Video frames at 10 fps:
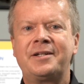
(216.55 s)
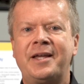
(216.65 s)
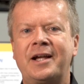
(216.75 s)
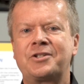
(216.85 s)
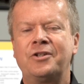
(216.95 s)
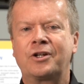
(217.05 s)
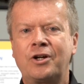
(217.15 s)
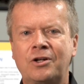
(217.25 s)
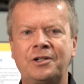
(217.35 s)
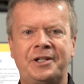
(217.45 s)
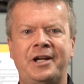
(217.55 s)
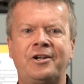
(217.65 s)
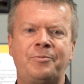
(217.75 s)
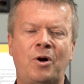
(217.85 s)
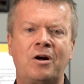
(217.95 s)
contacts are the current
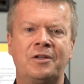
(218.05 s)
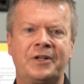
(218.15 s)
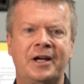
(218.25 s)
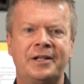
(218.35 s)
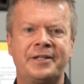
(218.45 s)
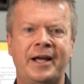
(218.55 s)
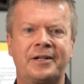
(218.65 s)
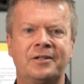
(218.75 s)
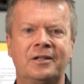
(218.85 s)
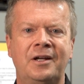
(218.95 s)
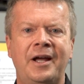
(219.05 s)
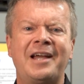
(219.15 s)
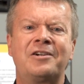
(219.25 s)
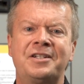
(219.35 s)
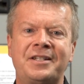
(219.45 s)
carrying part of the contactor
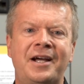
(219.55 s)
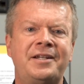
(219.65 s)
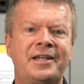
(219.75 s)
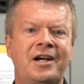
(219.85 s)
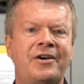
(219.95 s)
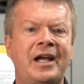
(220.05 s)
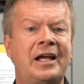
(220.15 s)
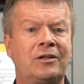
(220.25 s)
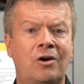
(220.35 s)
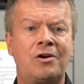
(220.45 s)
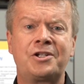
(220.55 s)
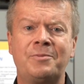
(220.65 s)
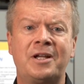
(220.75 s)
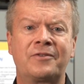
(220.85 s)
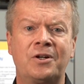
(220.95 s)
and are designed to carry a
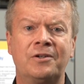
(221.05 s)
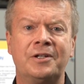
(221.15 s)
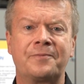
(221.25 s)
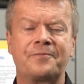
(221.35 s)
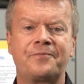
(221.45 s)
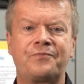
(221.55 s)
large amount of current.